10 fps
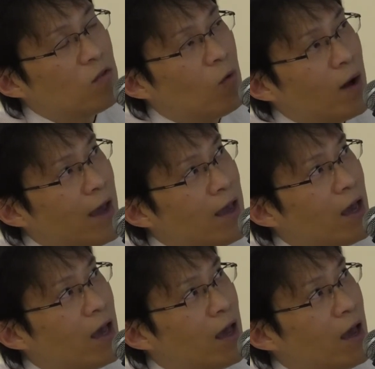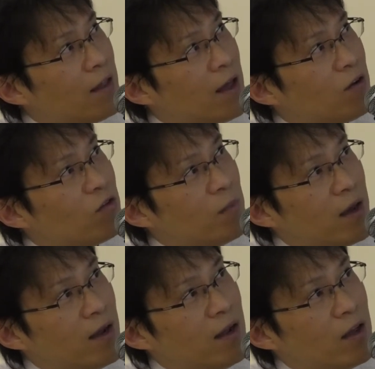is why direct
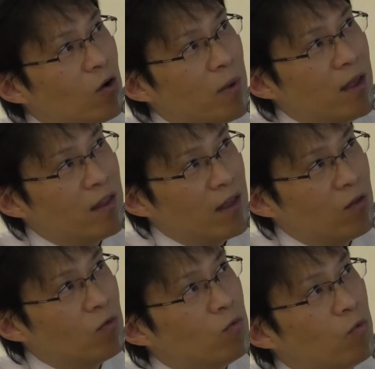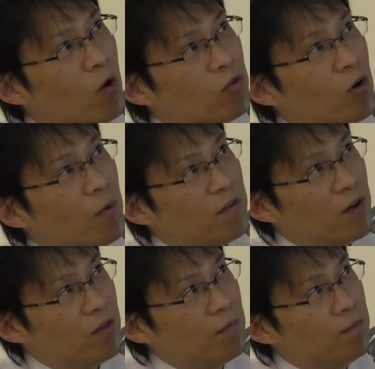smear recommended for
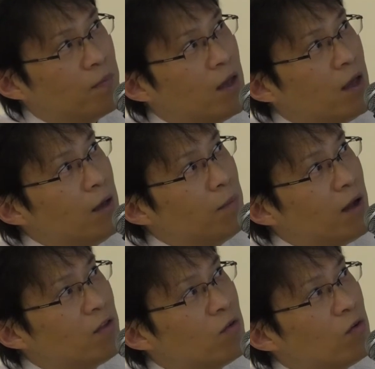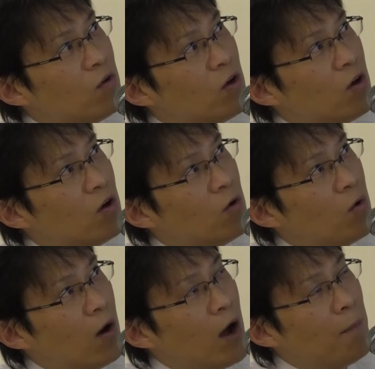trophozoite. But
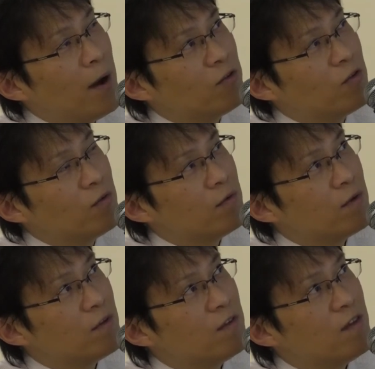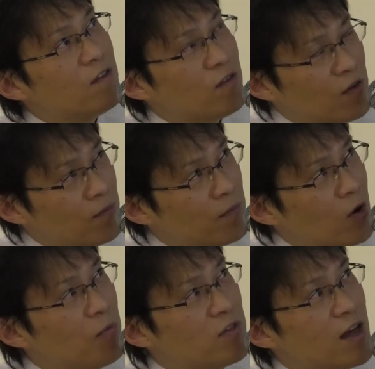about cyst
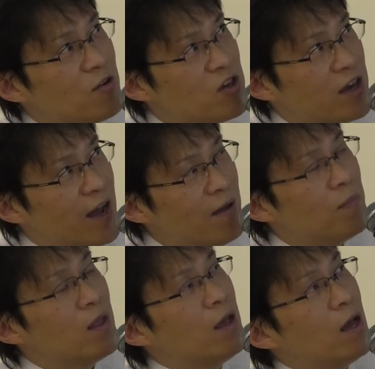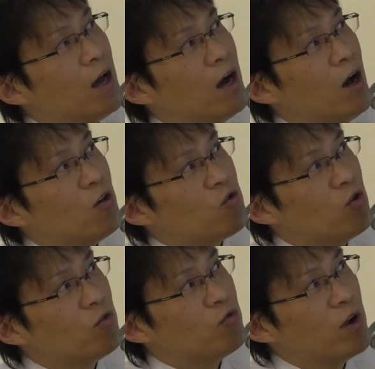of giardia,
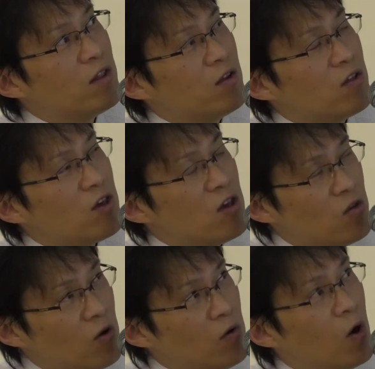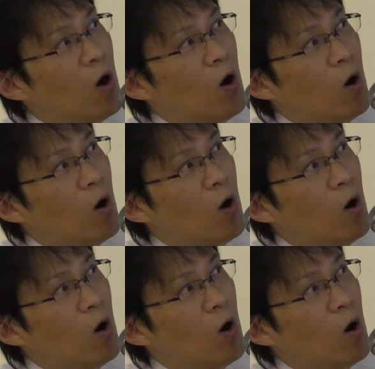cross fertilization